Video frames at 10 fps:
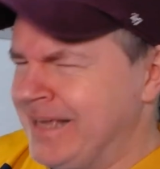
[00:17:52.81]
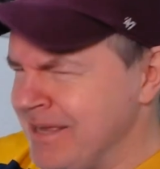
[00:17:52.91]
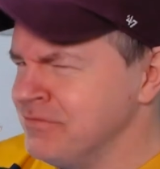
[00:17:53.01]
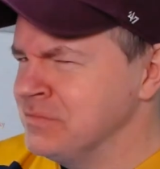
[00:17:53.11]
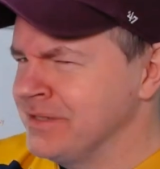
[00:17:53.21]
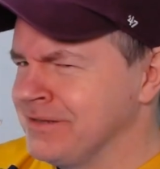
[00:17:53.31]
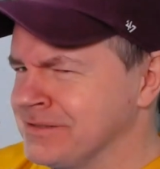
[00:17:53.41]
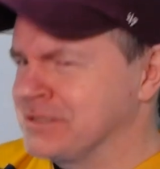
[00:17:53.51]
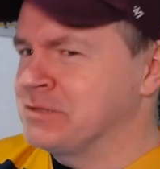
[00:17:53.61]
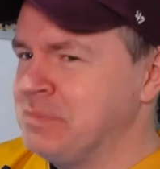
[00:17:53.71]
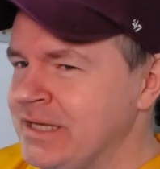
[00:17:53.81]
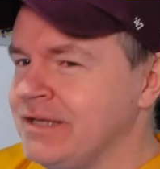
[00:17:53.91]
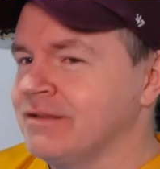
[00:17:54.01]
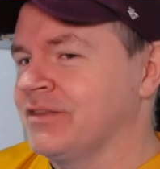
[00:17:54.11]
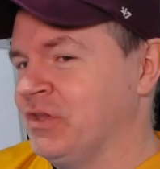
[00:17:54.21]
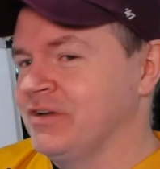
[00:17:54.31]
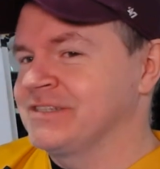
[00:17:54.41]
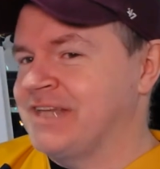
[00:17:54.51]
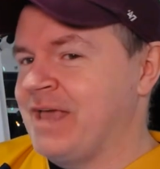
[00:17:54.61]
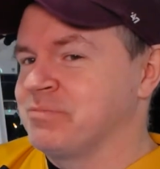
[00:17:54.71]
Even without his speed, Thon
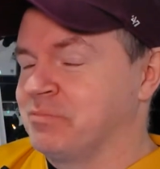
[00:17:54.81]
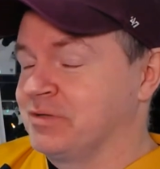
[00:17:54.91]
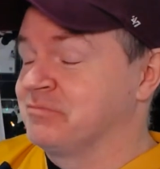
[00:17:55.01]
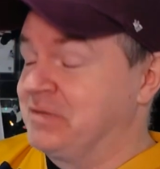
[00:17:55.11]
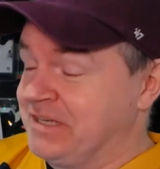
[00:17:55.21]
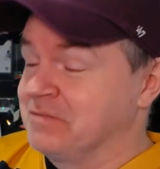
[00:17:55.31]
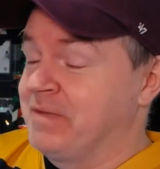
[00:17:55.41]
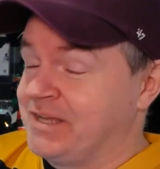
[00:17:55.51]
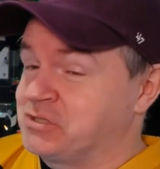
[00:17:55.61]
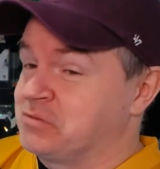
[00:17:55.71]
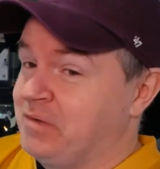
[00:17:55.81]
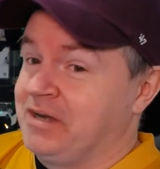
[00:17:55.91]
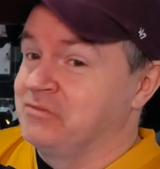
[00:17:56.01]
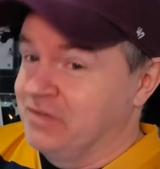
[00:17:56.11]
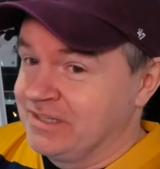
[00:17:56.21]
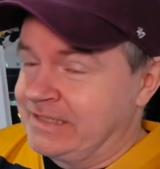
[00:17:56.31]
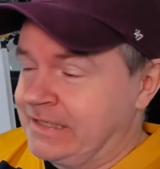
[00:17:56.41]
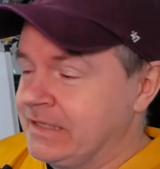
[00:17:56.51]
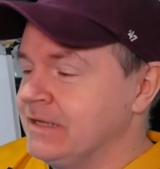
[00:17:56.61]
is capable of being a mastermind villain.